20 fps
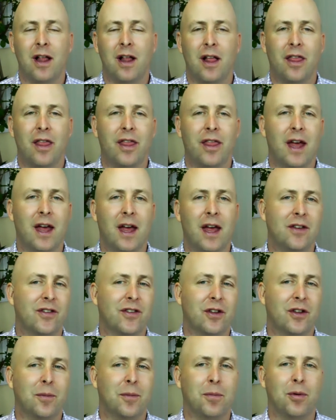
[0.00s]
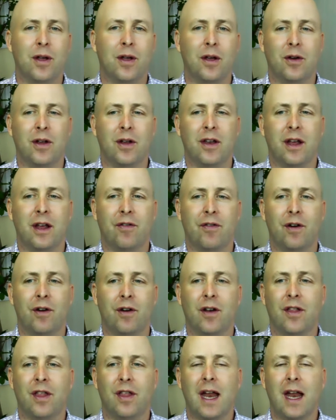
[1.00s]
then it's completely different.
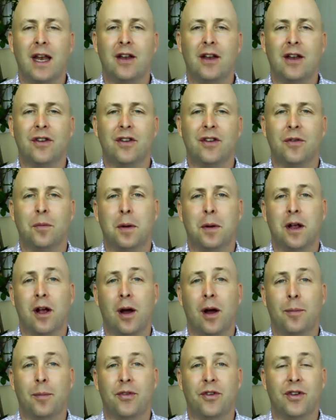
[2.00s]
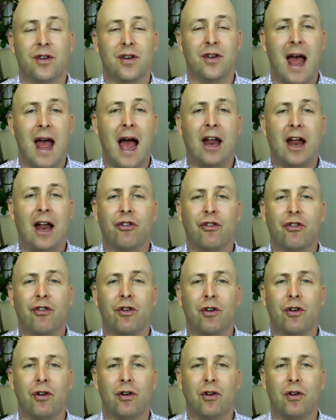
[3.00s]
Then it just becomes
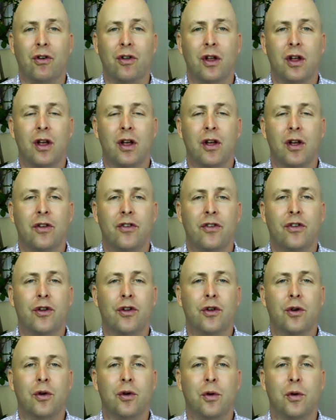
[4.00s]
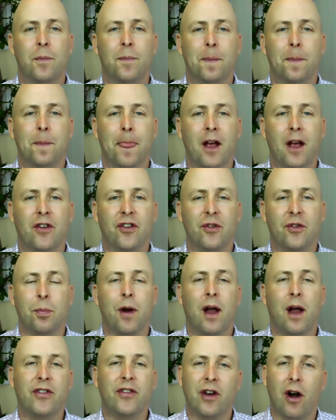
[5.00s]
natural to
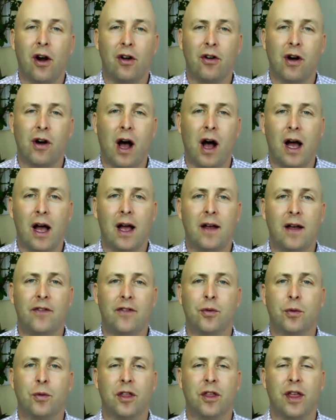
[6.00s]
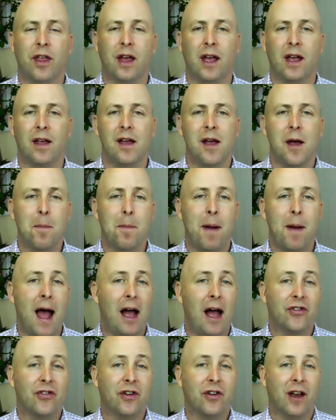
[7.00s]
express our lives with a
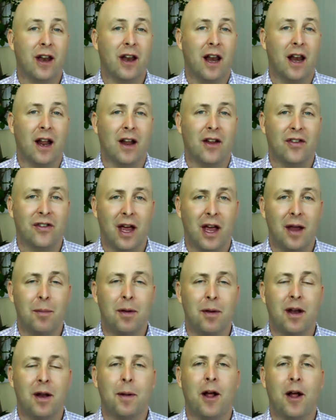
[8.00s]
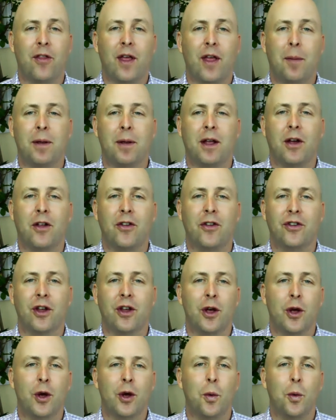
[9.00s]
passion and excitement about that, because
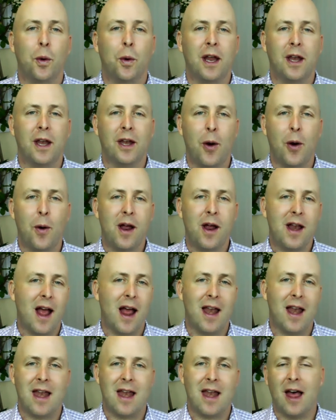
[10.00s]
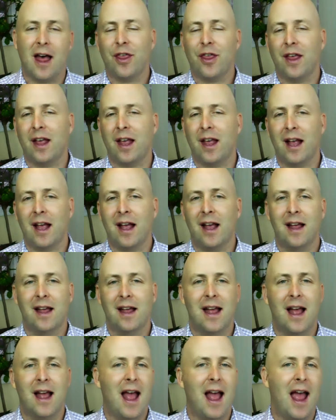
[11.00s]
we know it and nothing
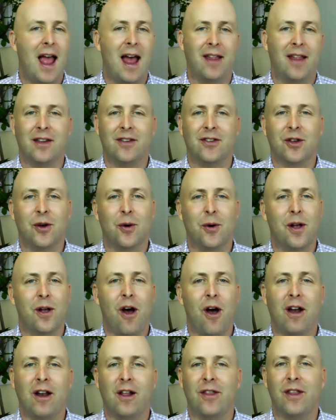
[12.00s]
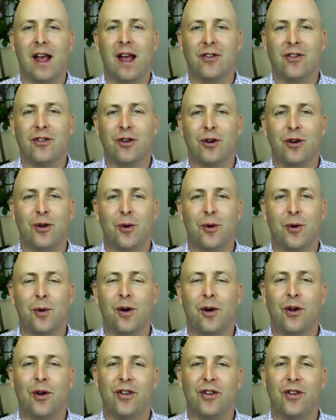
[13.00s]
that's going on in the external
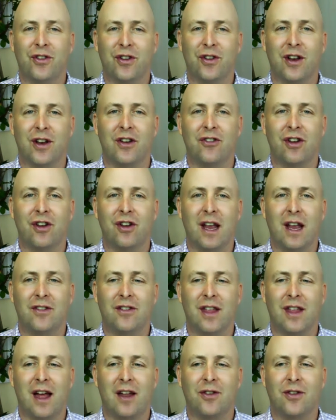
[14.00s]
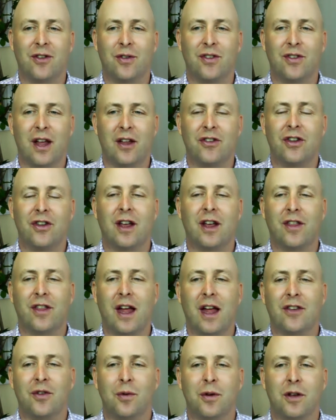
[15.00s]
world is going to change that. So it sounds like
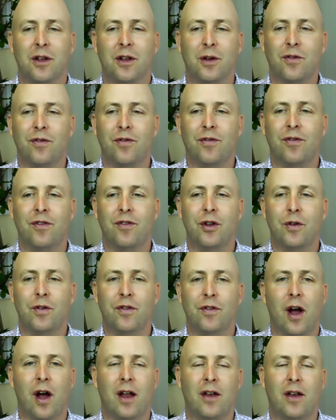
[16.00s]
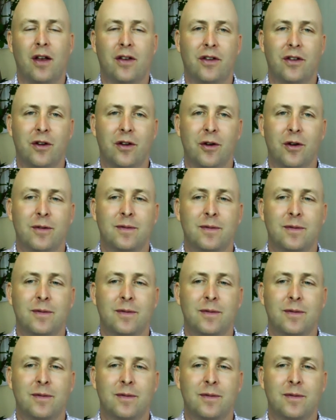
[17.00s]
that's what you've gotten to.